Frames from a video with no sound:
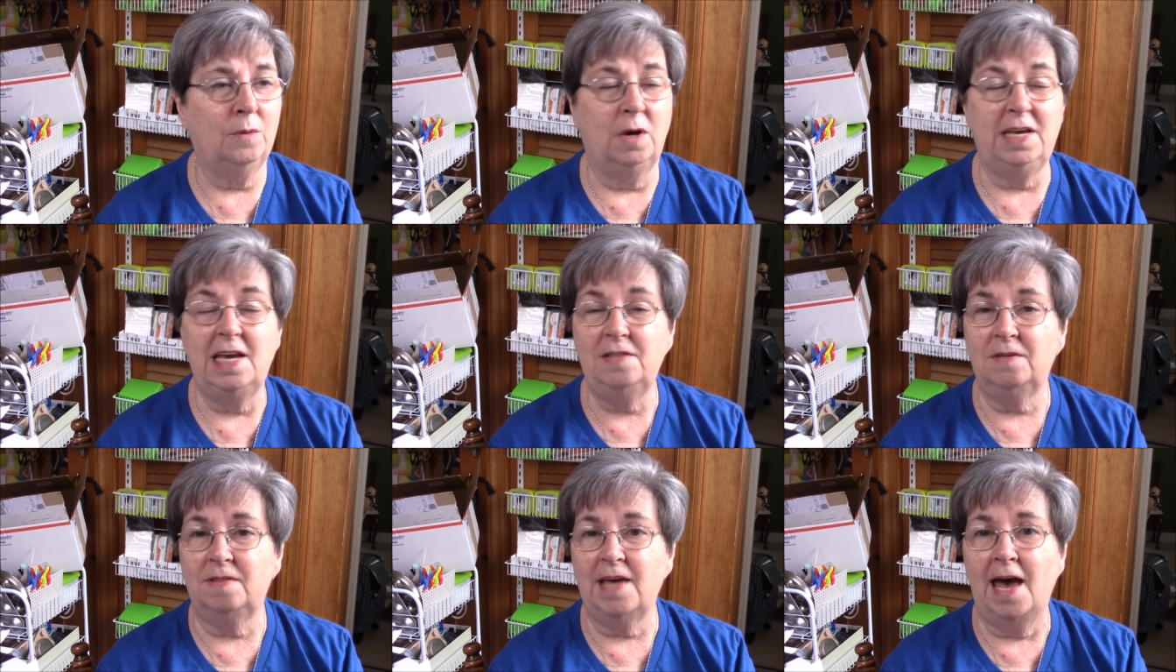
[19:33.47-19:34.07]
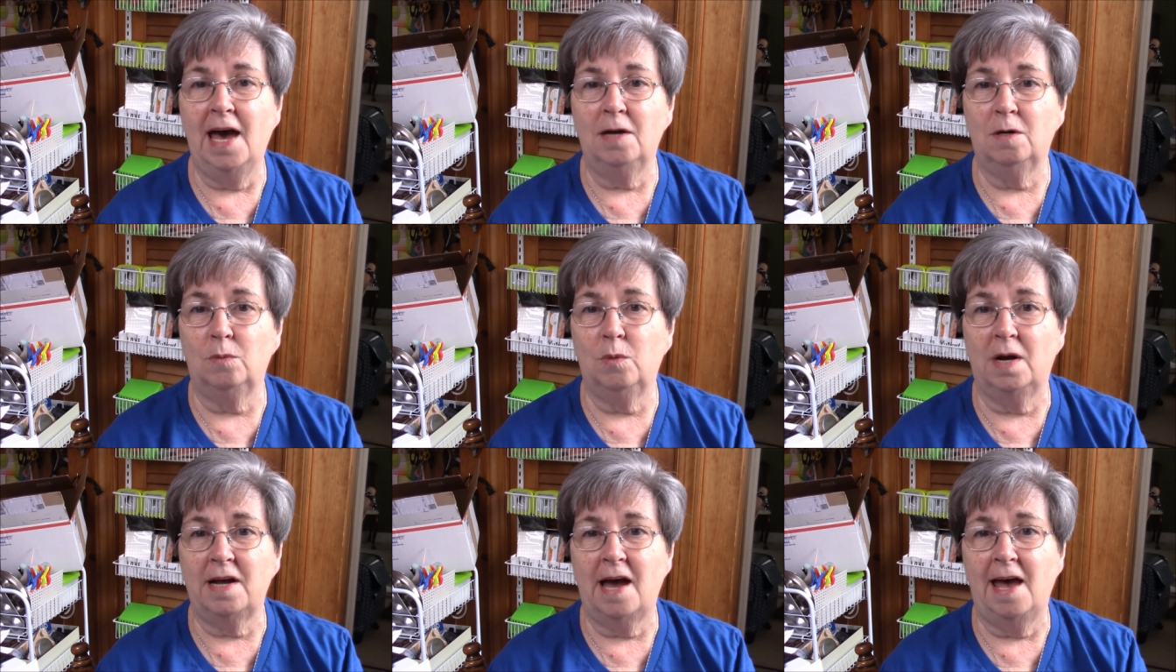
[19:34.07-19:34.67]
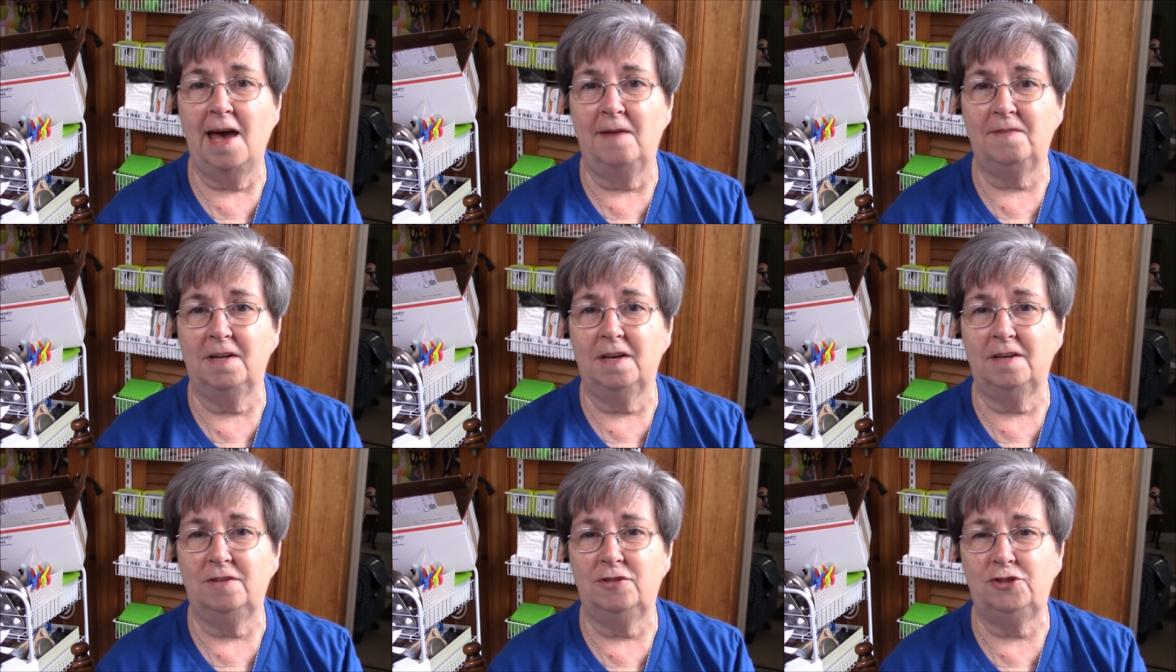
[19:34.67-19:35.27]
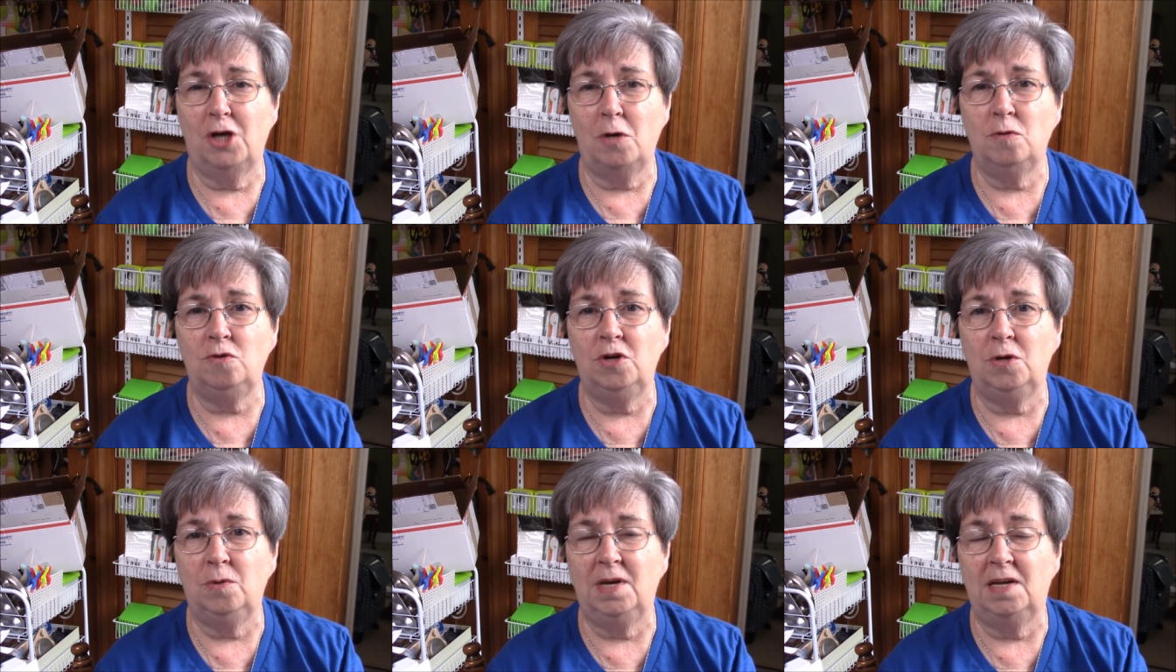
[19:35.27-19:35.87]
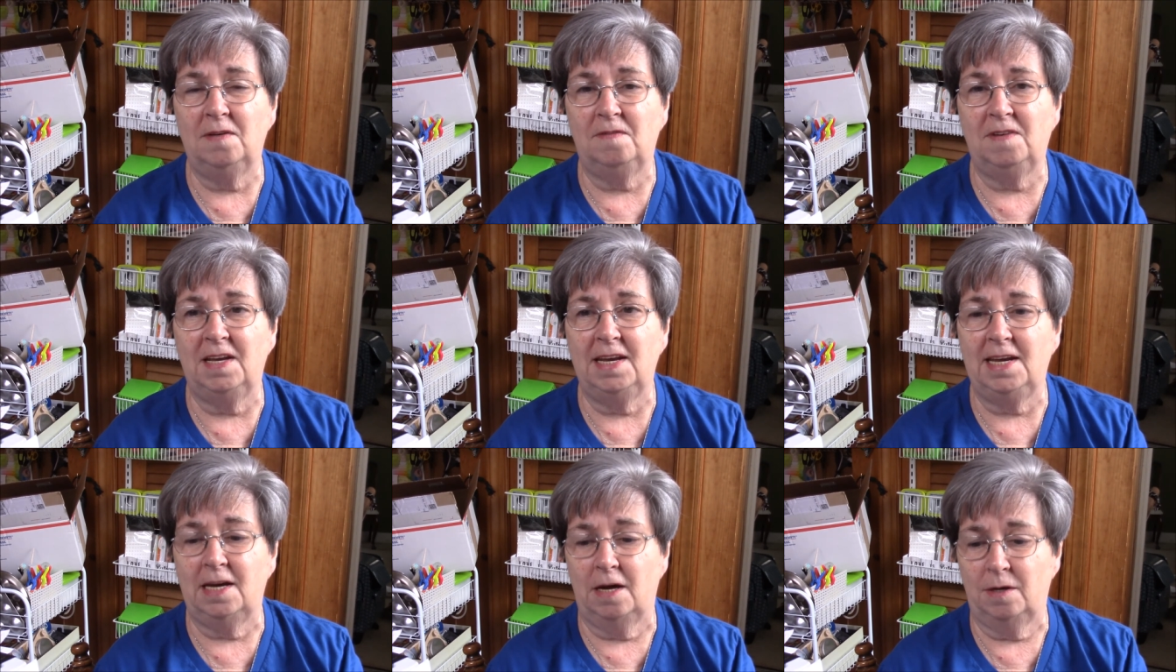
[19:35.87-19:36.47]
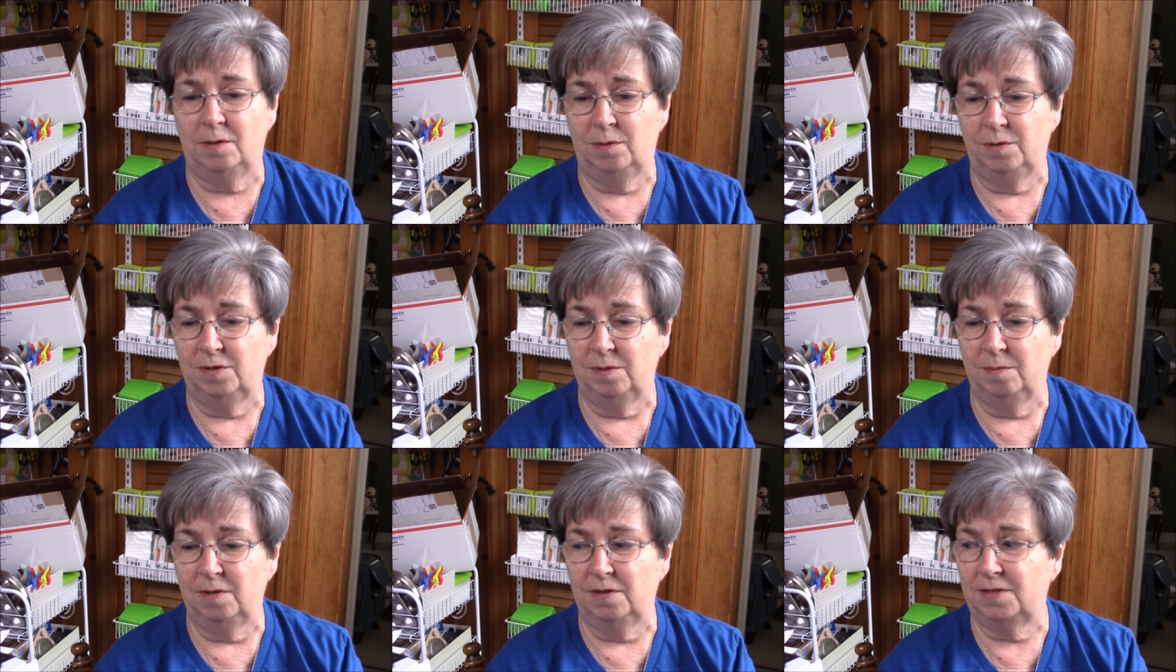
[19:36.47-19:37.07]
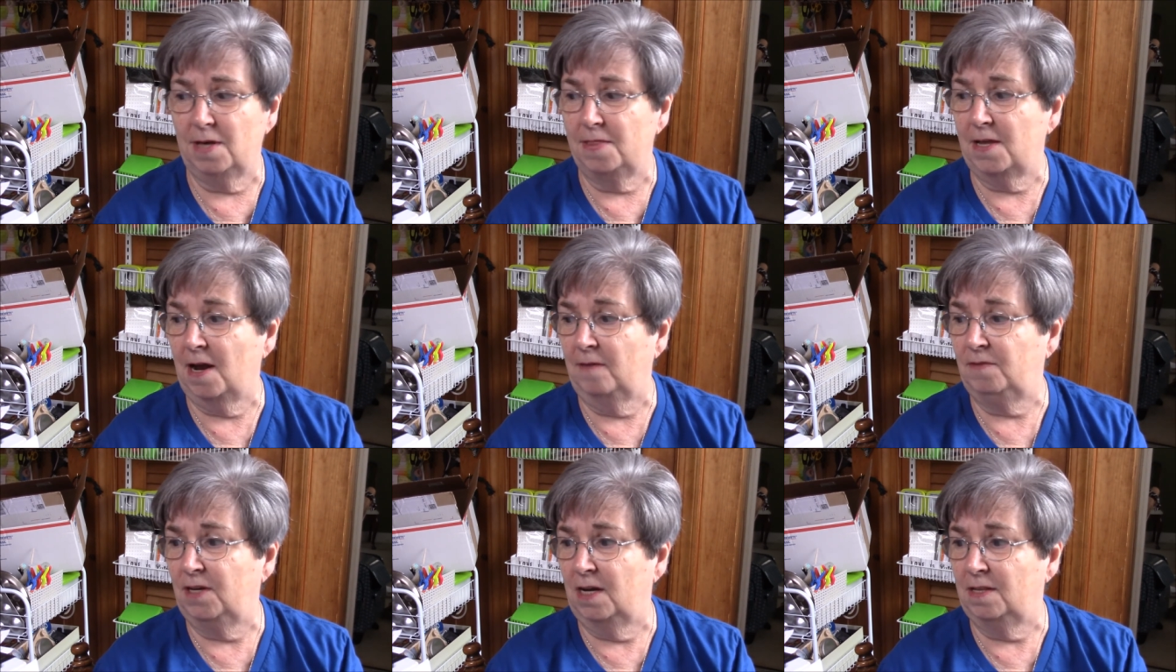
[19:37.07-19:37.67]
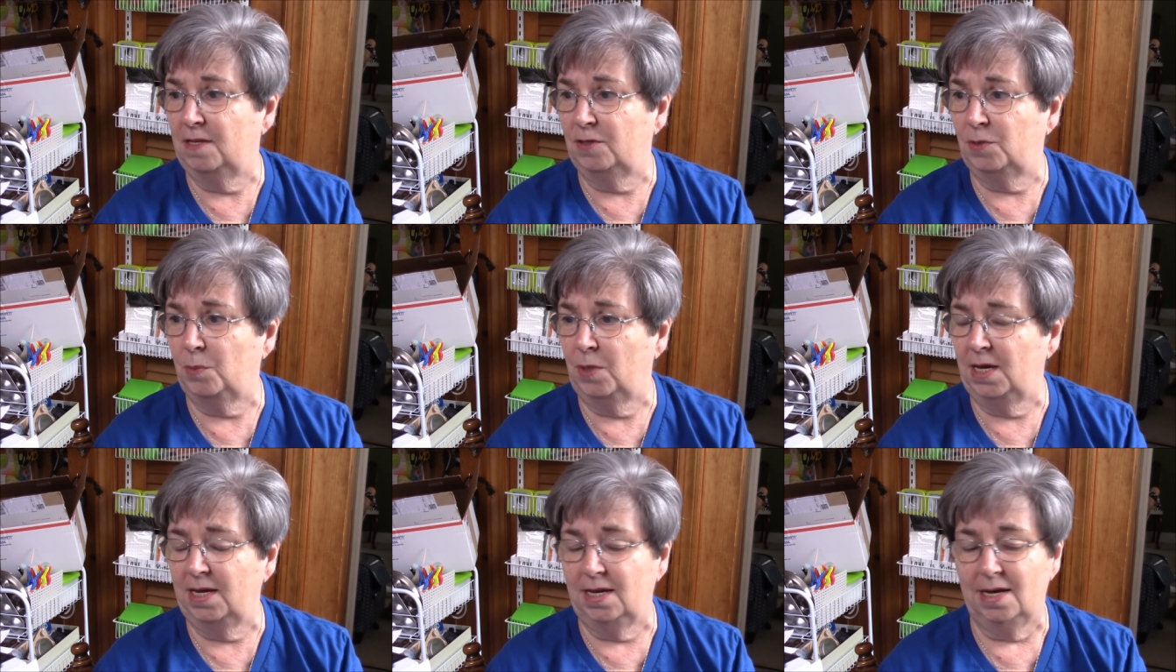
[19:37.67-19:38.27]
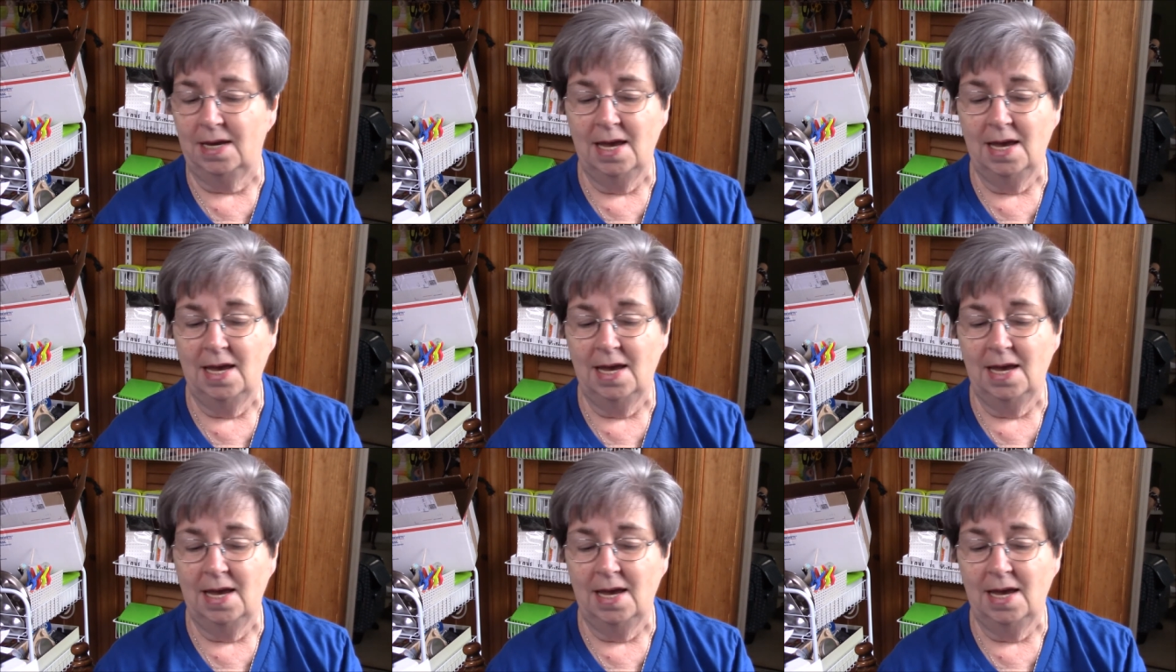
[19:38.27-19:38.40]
either that or what I haven't shown you in a video that I've done this week.